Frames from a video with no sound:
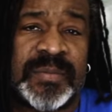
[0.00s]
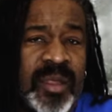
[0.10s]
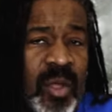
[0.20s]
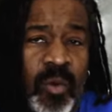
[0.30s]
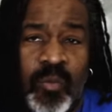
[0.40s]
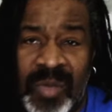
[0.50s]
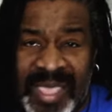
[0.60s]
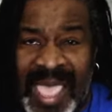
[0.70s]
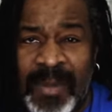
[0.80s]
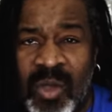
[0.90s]
So we
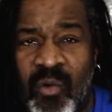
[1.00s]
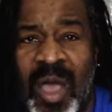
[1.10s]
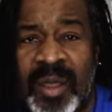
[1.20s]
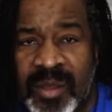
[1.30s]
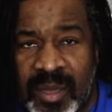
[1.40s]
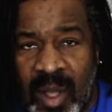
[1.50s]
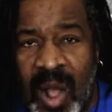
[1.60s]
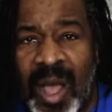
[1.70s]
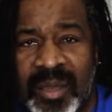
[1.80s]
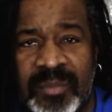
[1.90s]
came across this
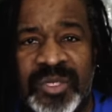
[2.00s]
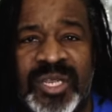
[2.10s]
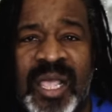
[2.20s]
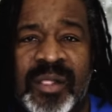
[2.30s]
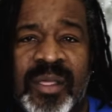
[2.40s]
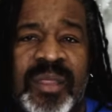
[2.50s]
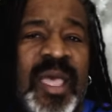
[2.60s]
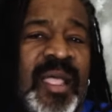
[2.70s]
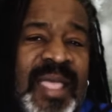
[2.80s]
awesome checklist